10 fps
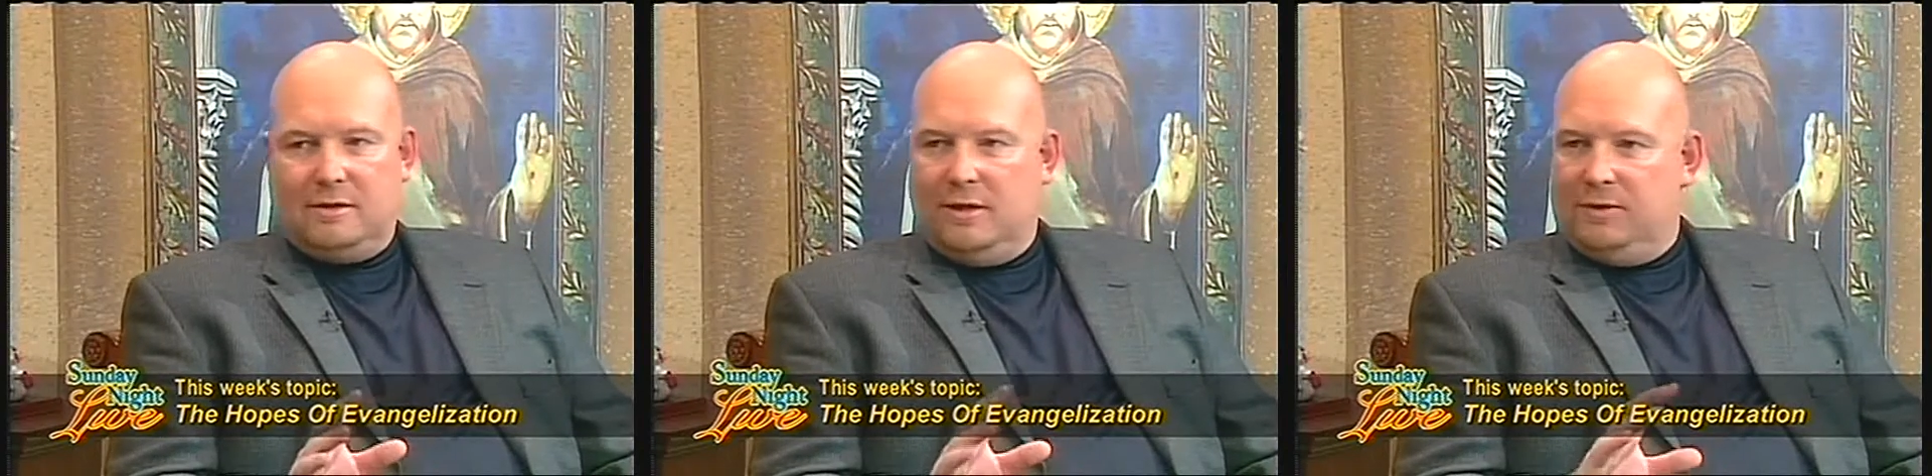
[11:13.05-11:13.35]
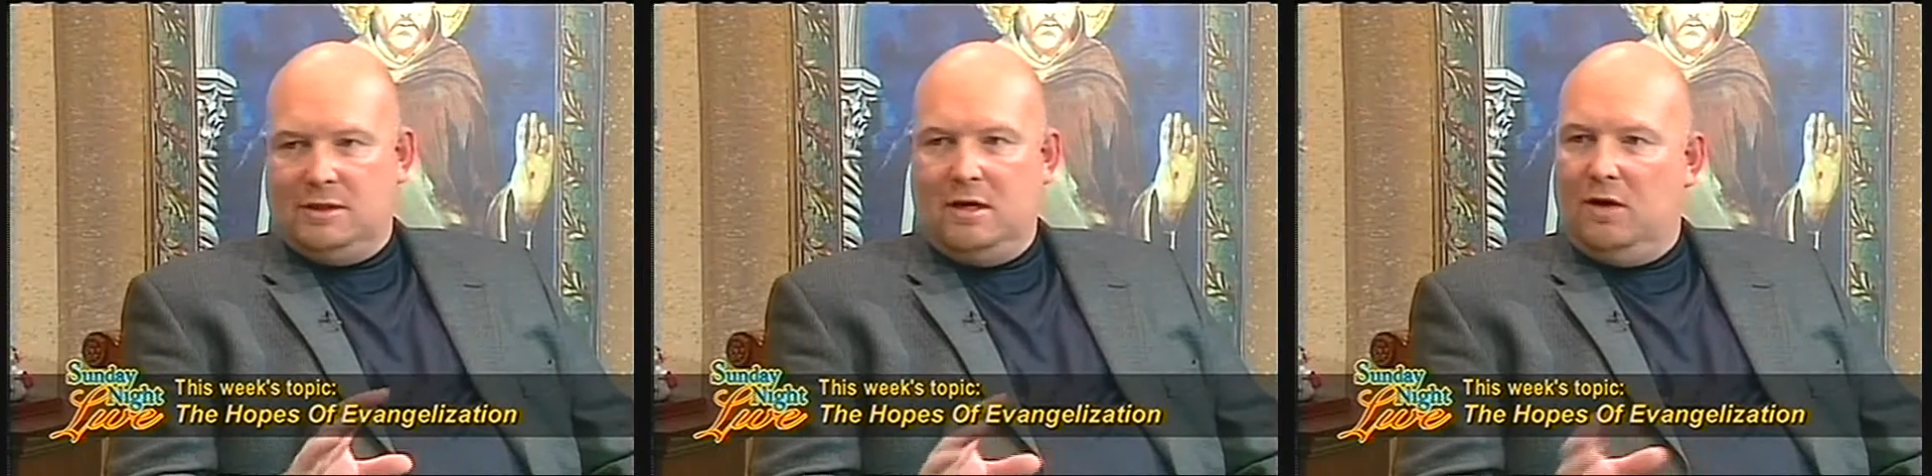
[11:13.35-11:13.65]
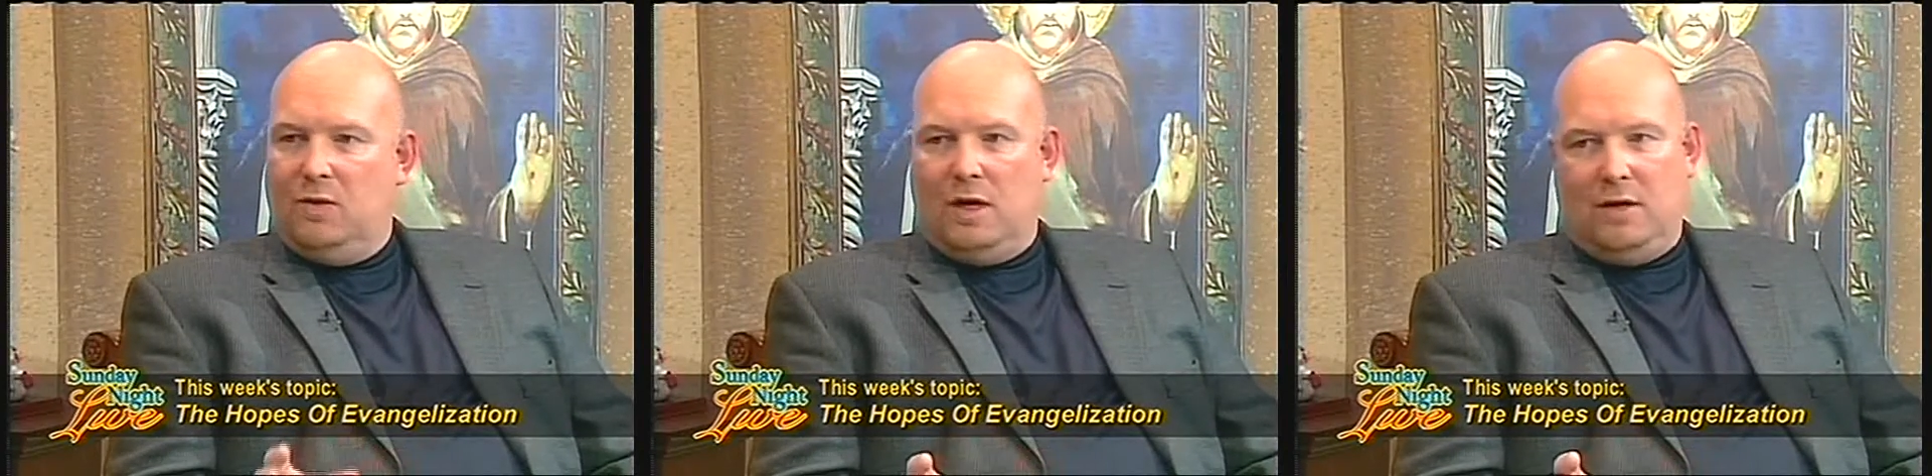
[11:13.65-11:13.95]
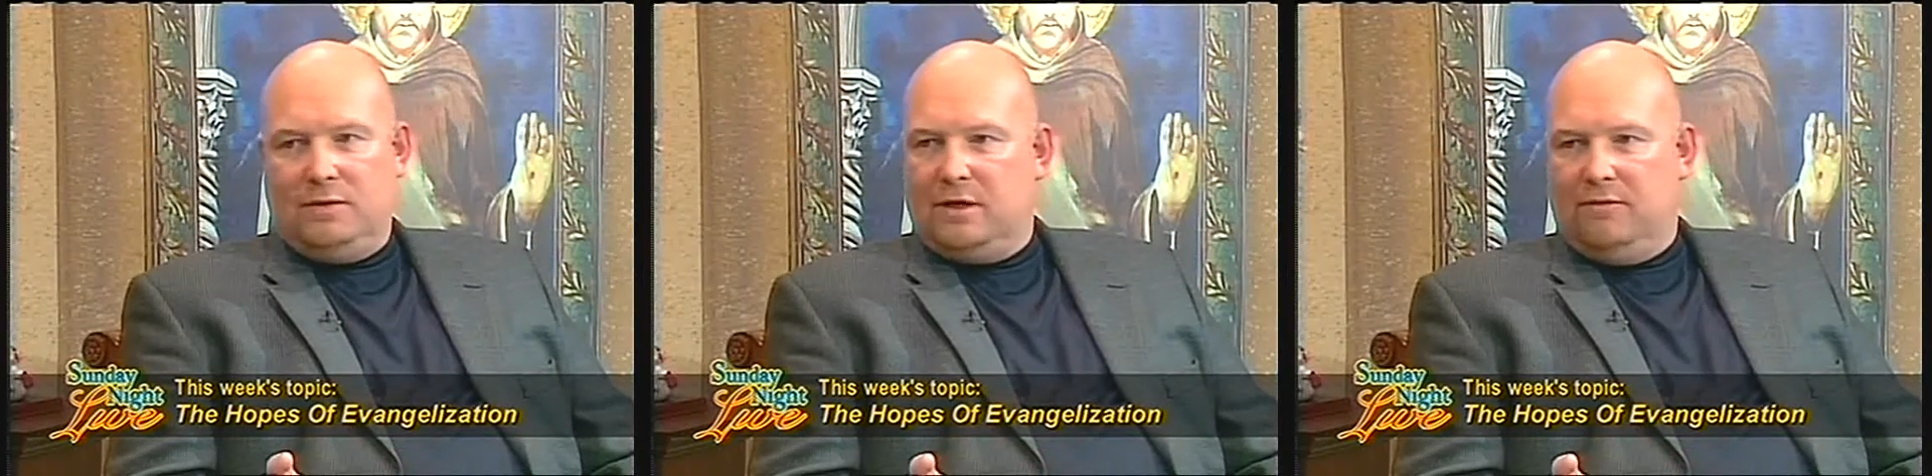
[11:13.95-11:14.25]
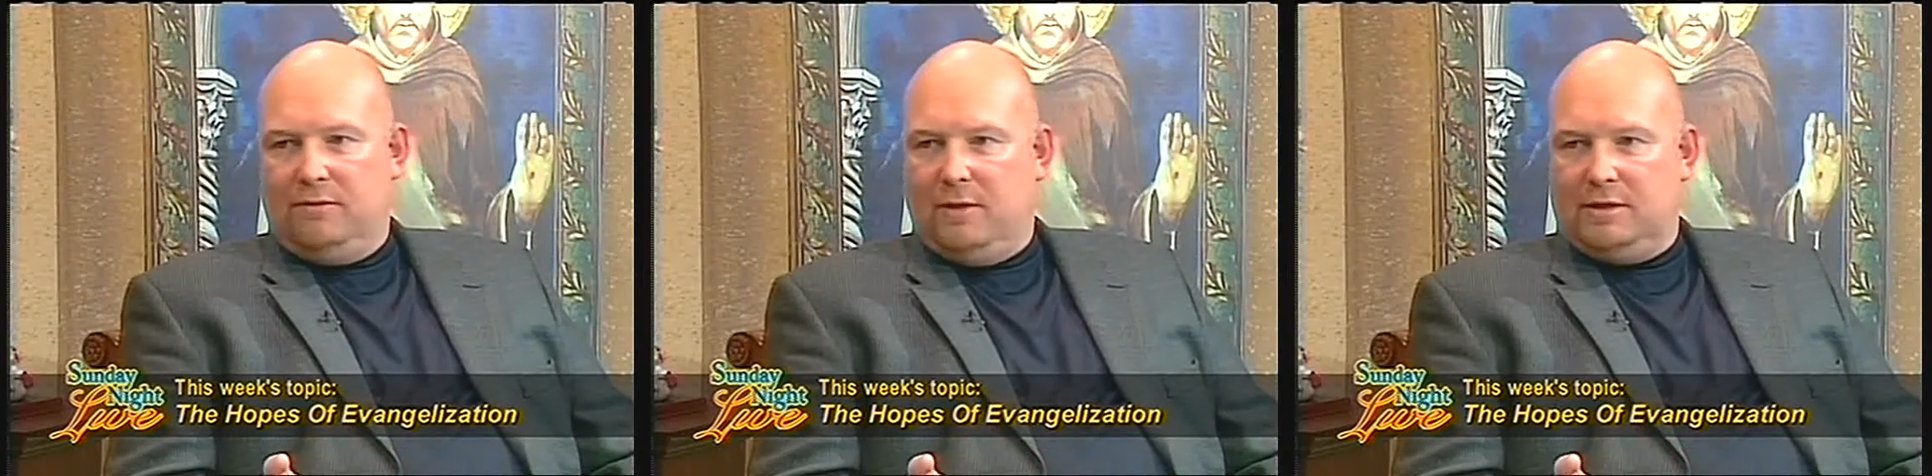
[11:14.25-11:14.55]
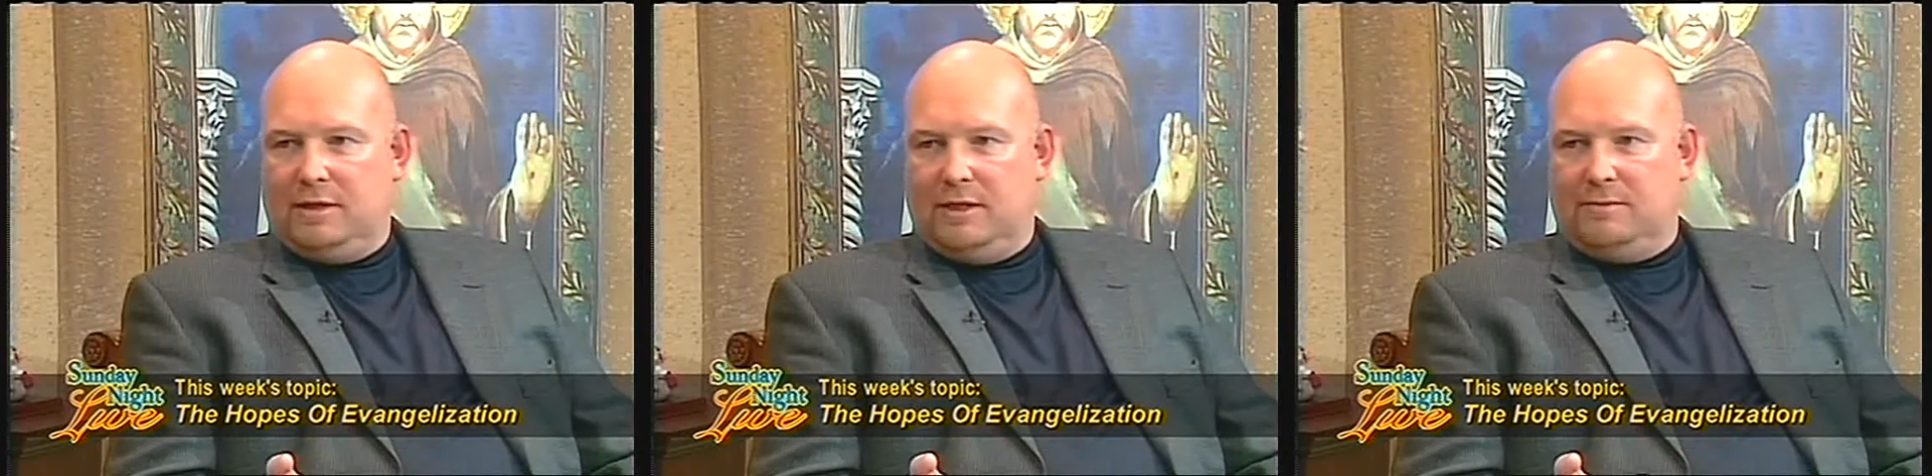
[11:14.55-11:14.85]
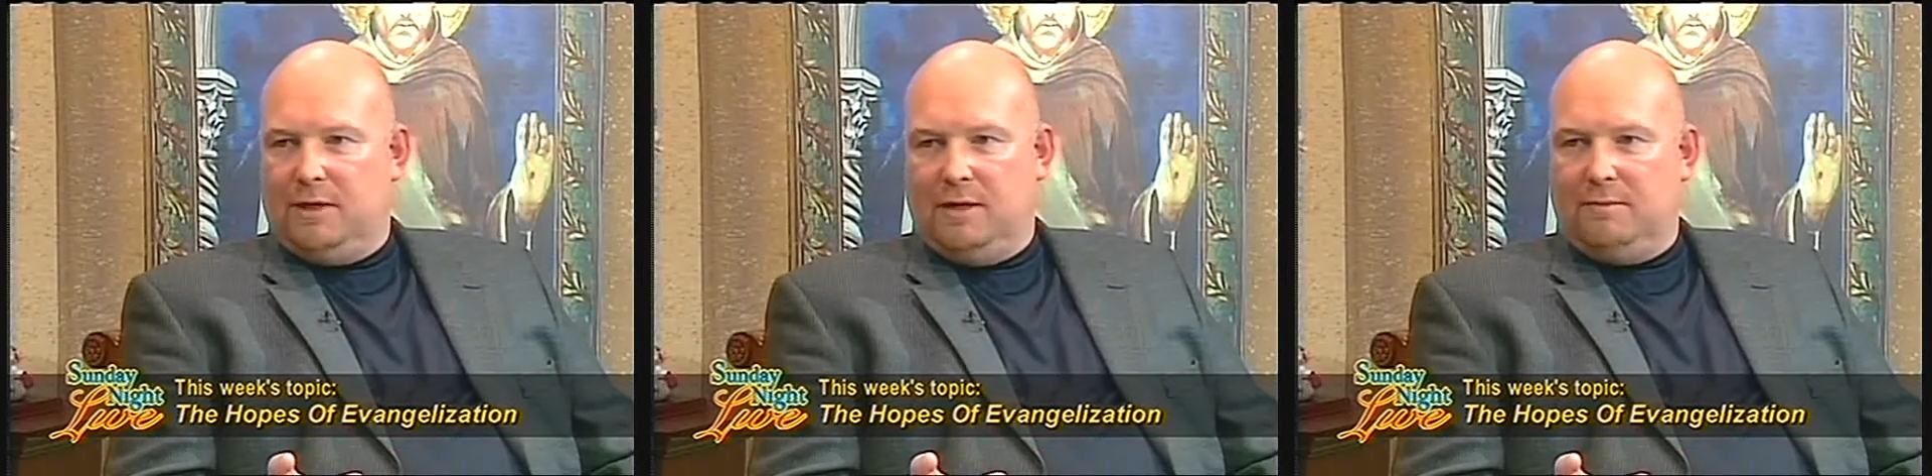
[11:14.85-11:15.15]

there was no way I was giving my testimony